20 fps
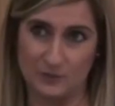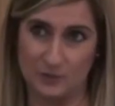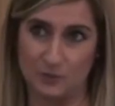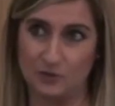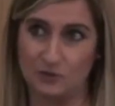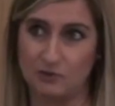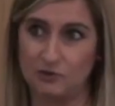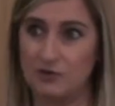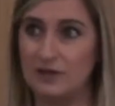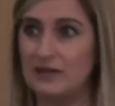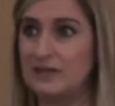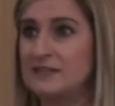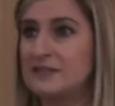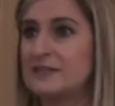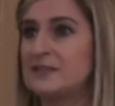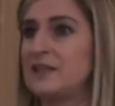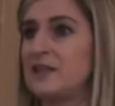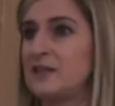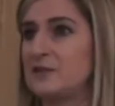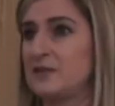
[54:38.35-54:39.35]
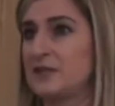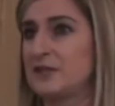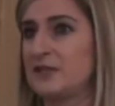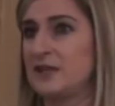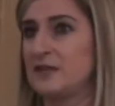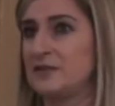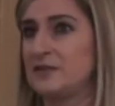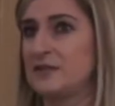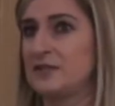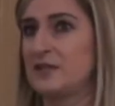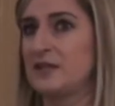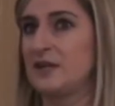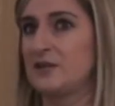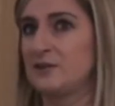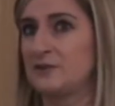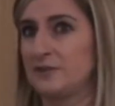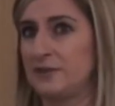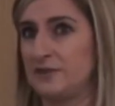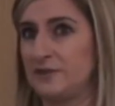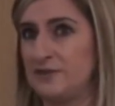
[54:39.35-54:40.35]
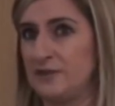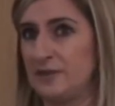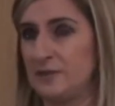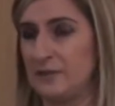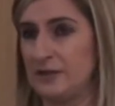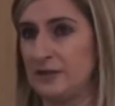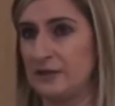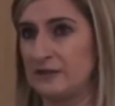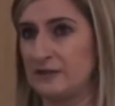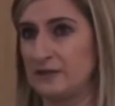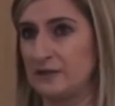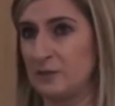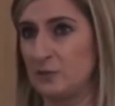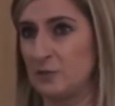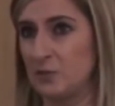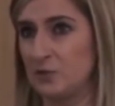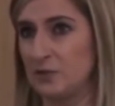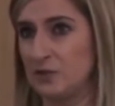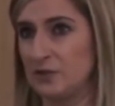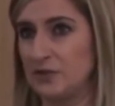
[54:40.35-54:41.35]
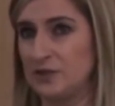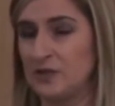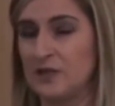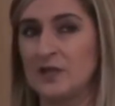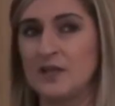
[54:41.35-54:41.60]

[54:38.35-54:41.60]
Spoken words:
we're trying to save ourselves the 10 or 15 minutes in the morning.